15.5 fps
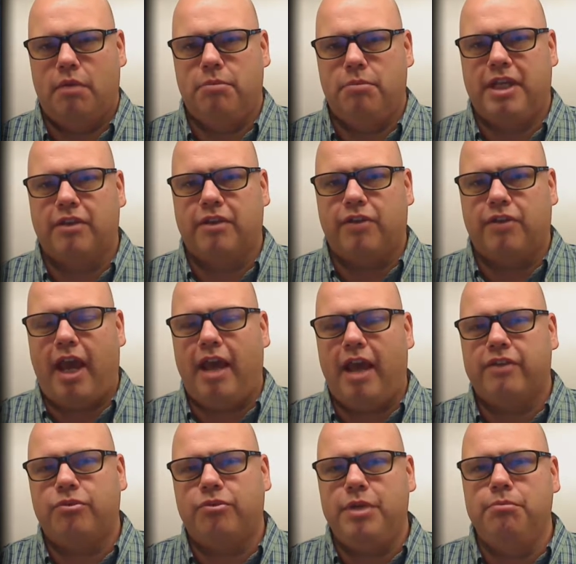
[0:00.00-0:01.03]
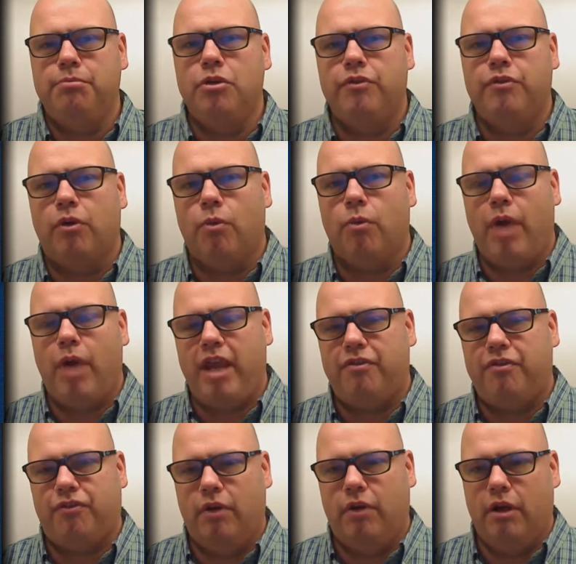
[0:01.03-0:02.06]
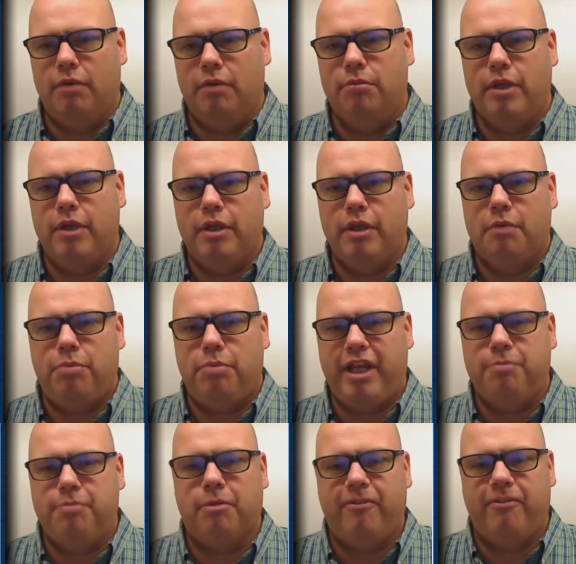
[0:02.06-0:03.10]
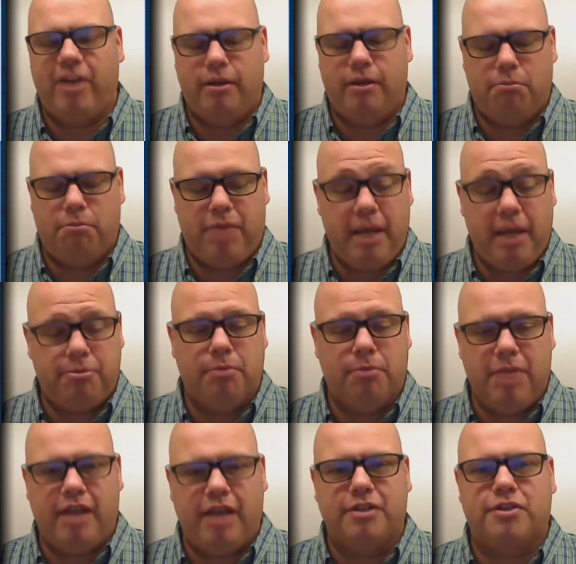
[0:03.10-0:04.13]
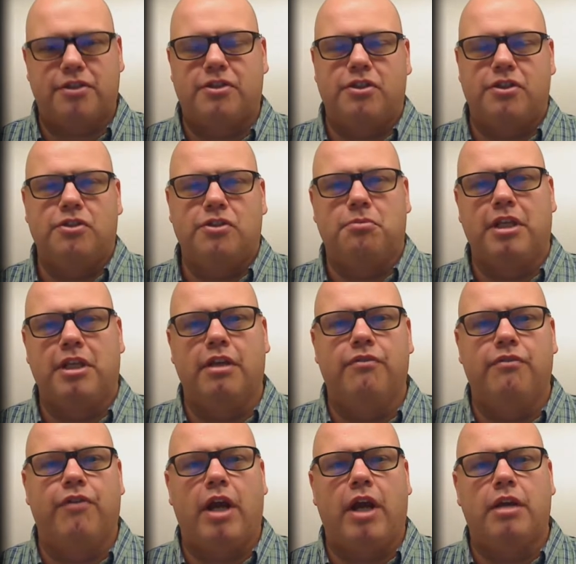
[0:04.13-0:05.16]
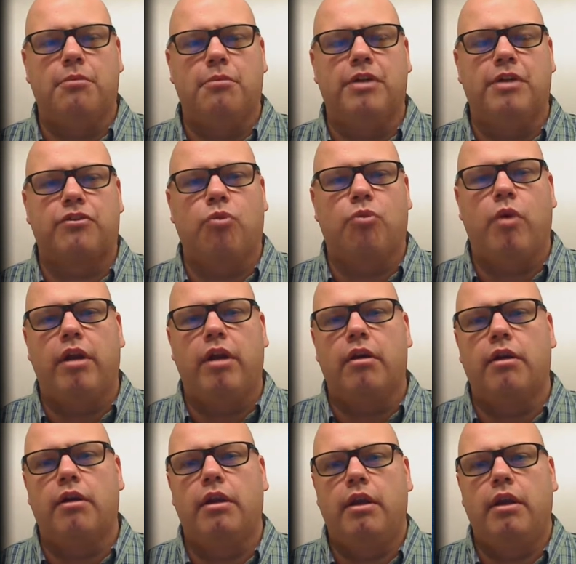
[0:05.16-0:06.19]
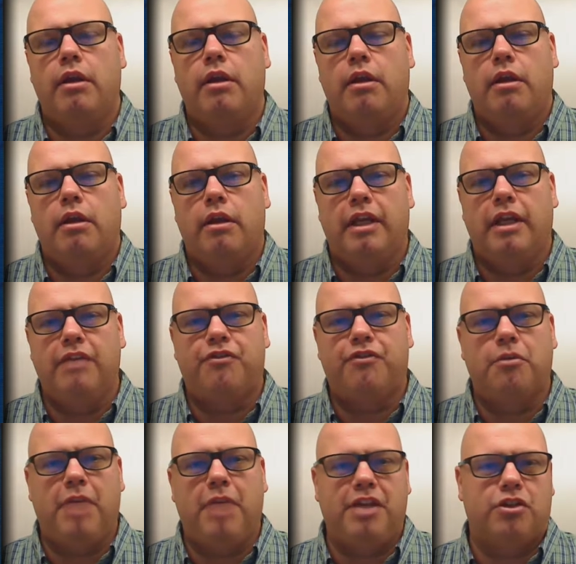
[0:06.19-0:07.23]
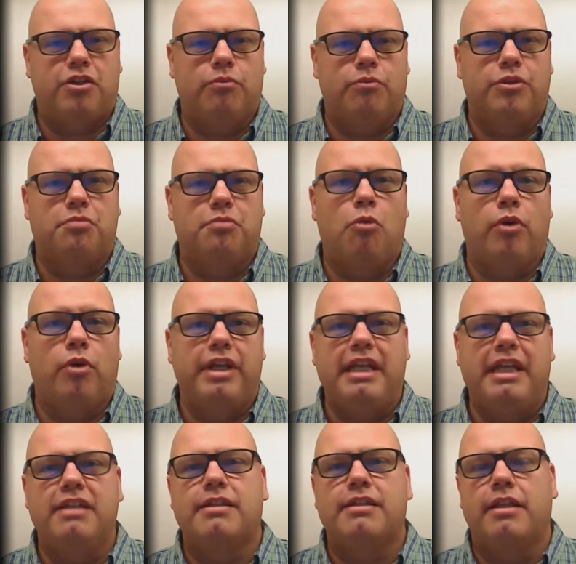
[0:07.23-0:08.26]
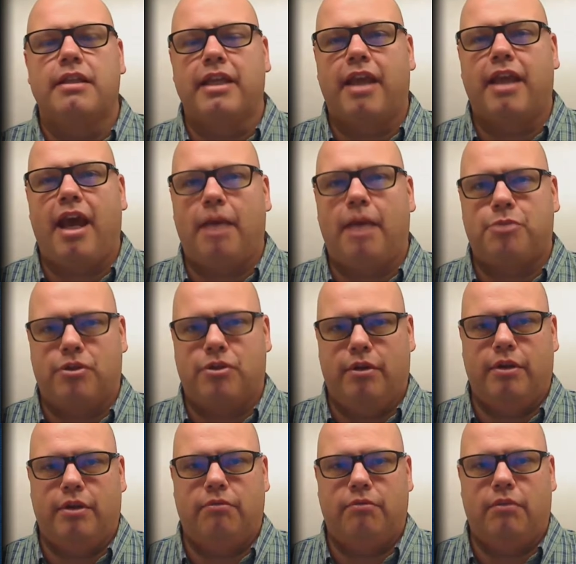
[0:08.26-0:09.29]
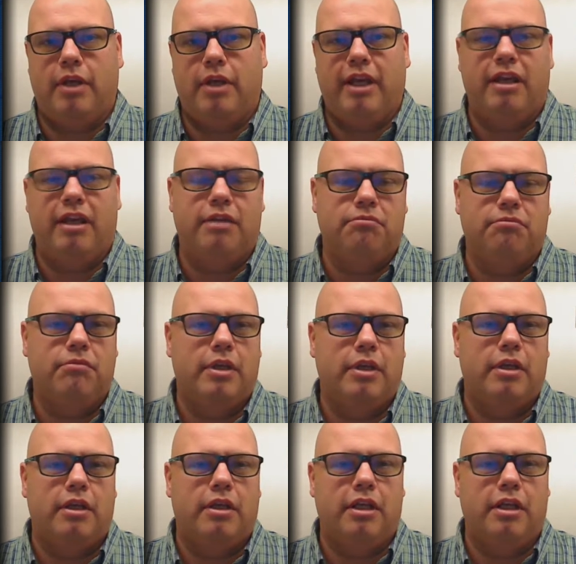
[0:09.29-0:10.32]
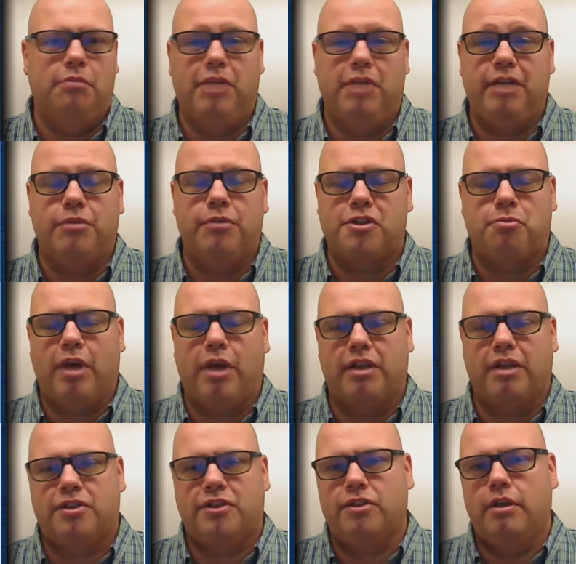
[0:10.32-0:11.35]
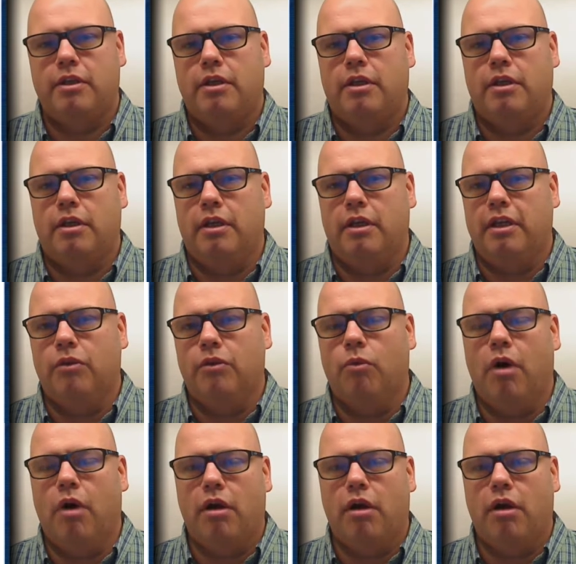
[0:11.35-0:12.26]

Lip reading: Because as we move away from paper-based, environments where information was more easily captured, and in many respects, it